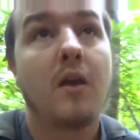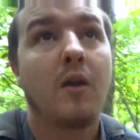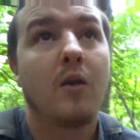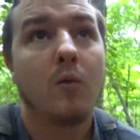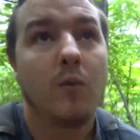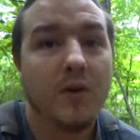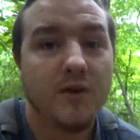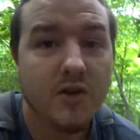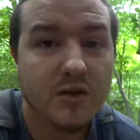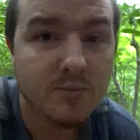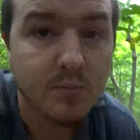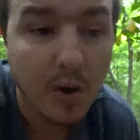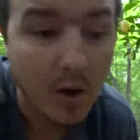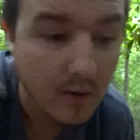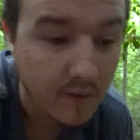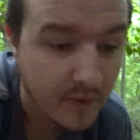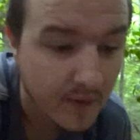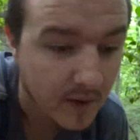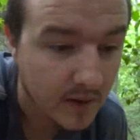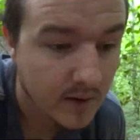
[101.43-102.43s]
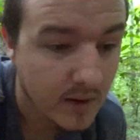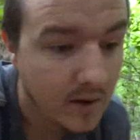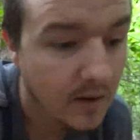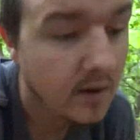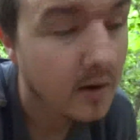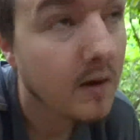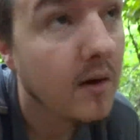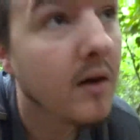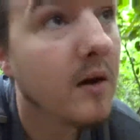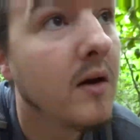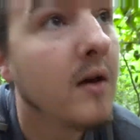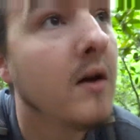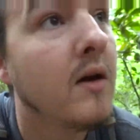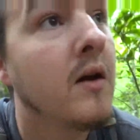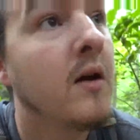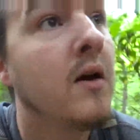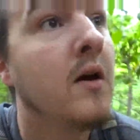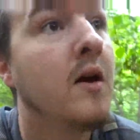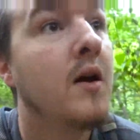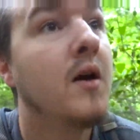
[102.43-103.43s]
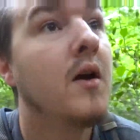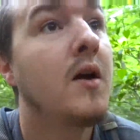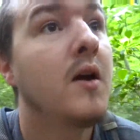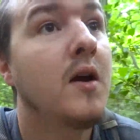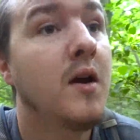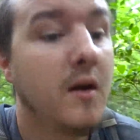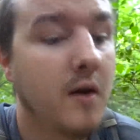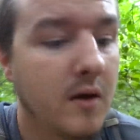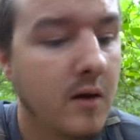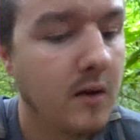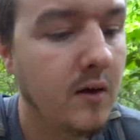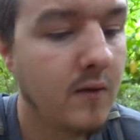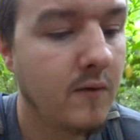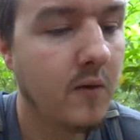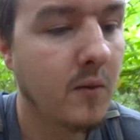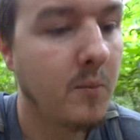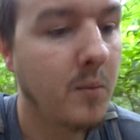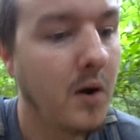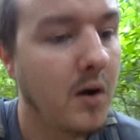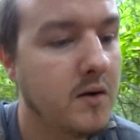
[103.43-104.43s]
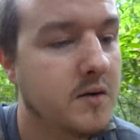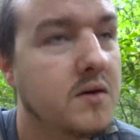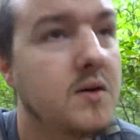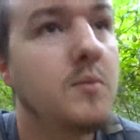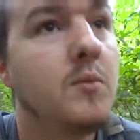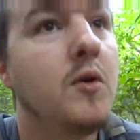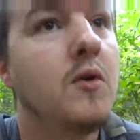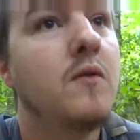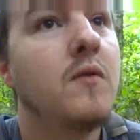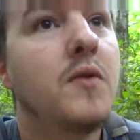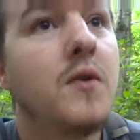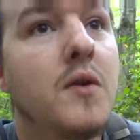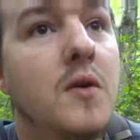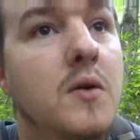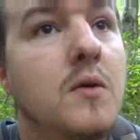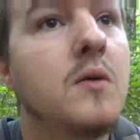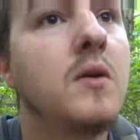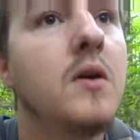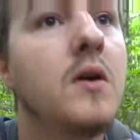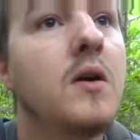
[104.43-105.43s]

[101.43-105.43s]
which is perfect for bucks to move through.